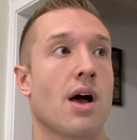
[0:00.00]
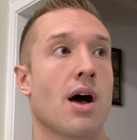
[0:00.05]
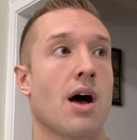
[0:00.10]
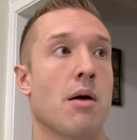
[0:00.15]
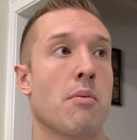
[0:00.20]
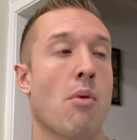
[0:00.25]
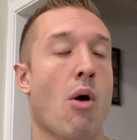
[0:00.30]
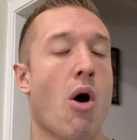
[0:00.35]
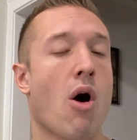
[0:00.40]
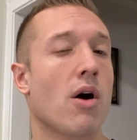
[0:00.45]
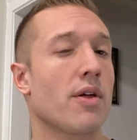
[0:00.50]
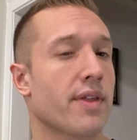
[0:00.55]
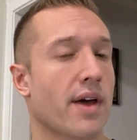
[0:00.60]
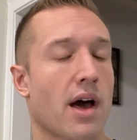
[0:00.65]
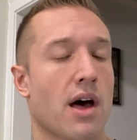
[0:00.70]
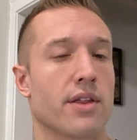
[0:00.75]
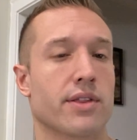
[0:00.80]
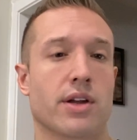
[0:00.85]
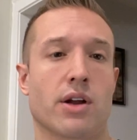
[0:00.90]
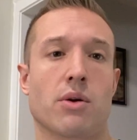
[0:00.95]
all the
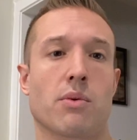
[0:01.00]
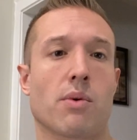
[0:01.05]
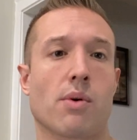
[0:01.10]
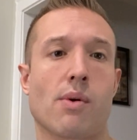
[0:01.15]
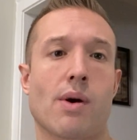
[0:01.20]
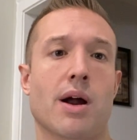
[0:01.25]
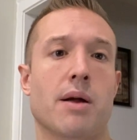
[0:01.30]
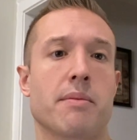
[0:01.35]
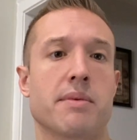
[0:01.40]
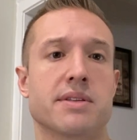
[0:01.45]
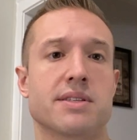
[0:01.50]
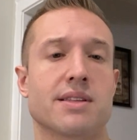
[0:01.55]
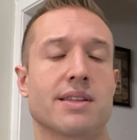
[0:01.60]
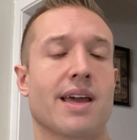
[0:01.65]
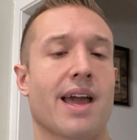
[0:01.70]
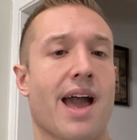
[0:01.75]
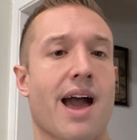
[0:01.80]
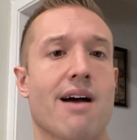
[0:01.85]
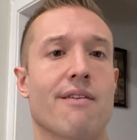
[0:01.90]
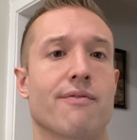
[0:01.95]
healthcare requirements that
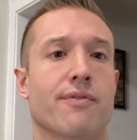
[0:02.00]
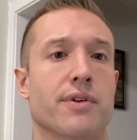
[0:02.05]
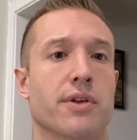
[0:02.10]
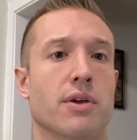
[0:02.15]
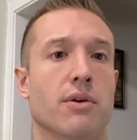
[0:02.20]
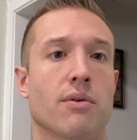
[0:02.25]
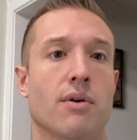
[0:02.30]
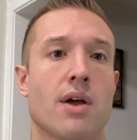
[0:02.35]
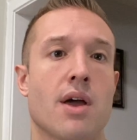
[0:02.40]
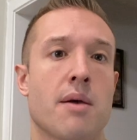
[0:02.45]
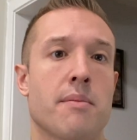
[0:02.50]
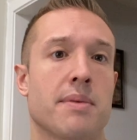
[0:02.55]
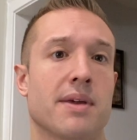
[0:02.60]
they have for you,